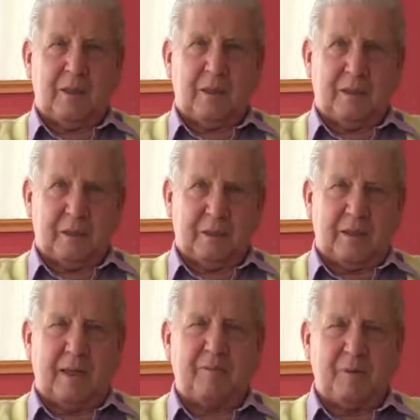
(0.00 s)
I think
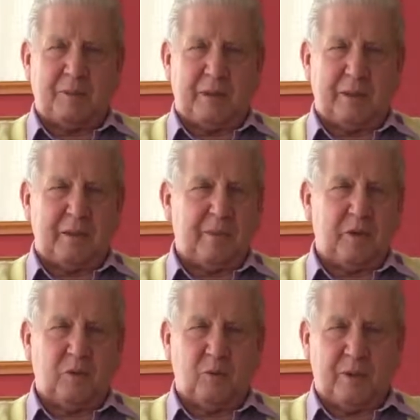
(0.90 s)
everybody, no
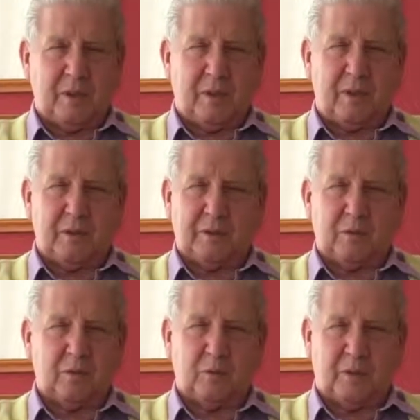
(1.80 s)
matter who we are
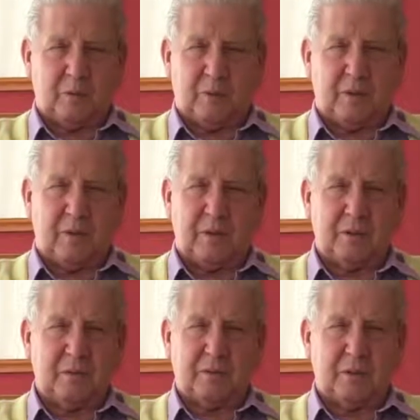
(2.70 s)
or what we
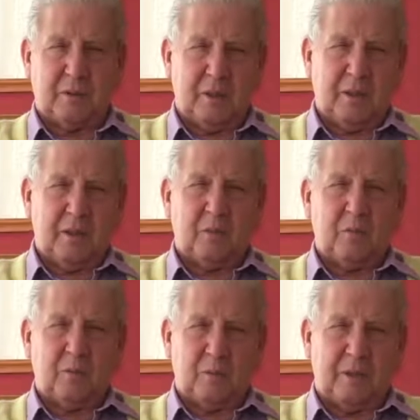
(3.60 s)
are,
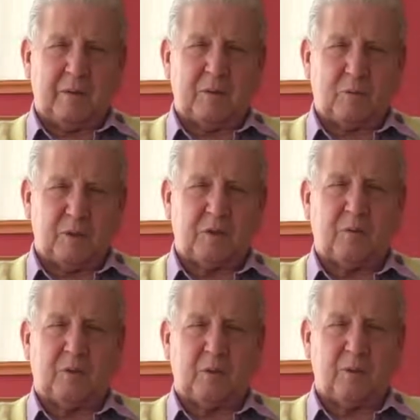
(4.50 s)
we
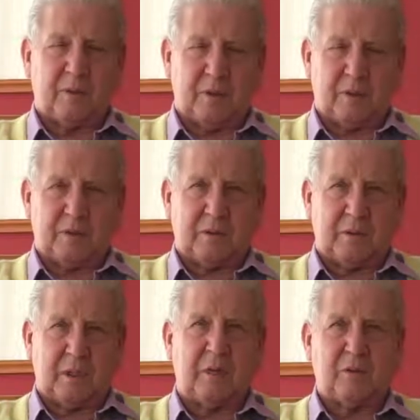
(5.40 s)
struggle with guilt.
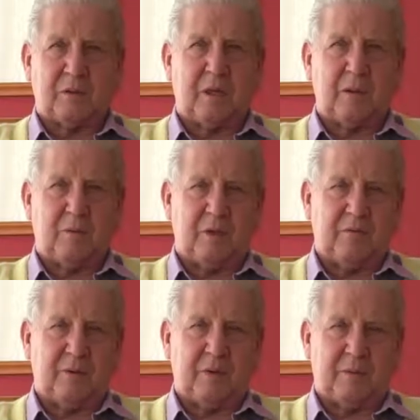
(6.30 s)
How does God really
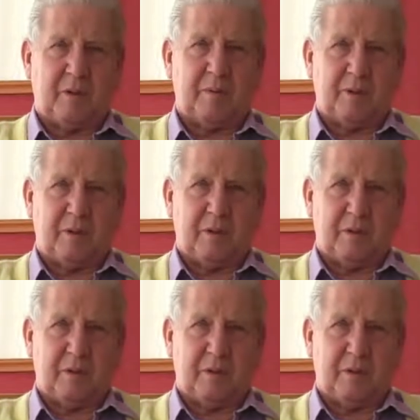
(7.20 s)
feel about me?